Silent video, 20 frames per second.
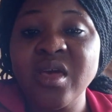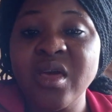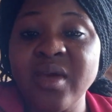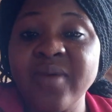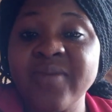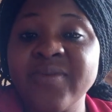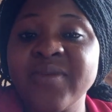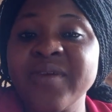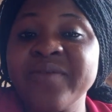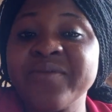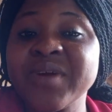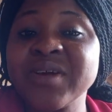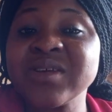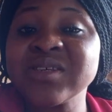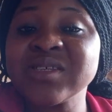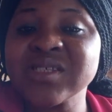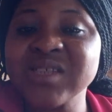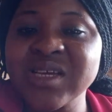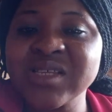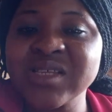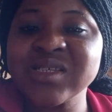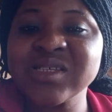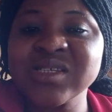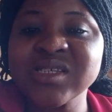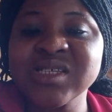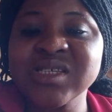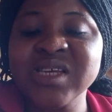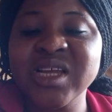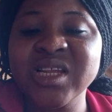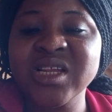in different
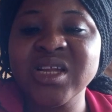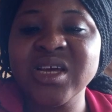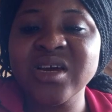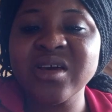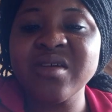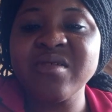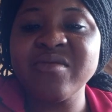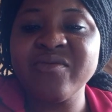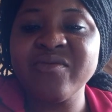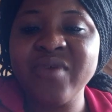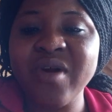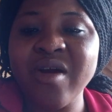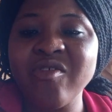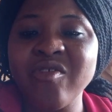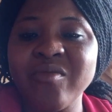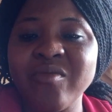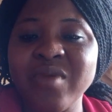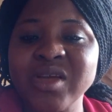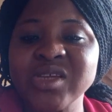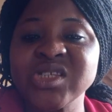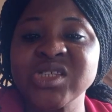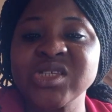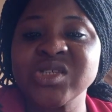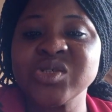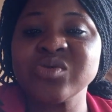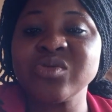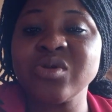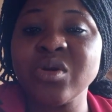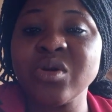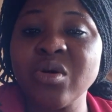settings and environments
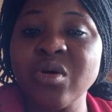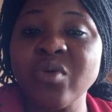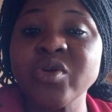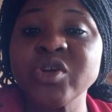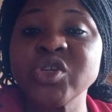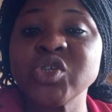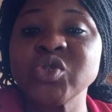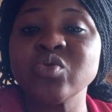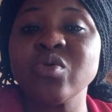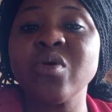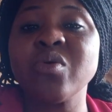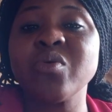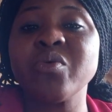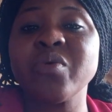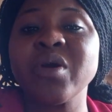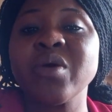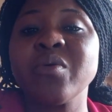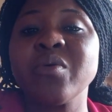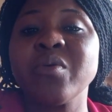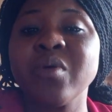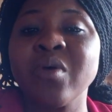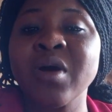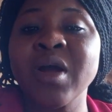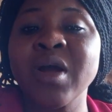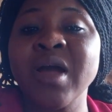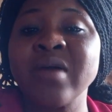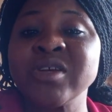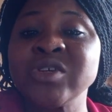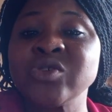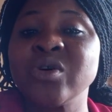to know which one will
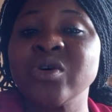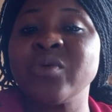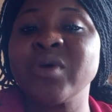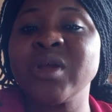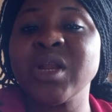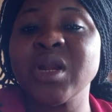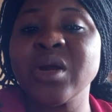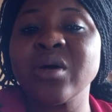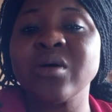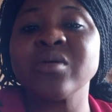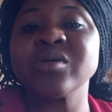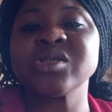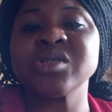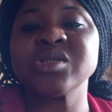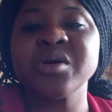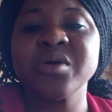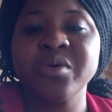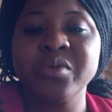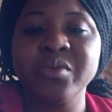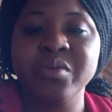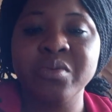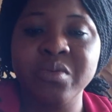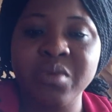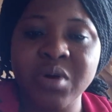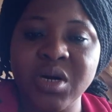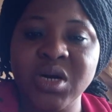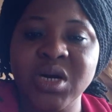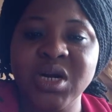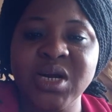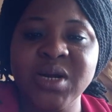work and which one will not
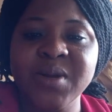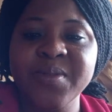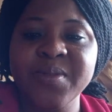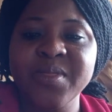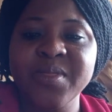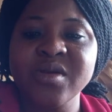work.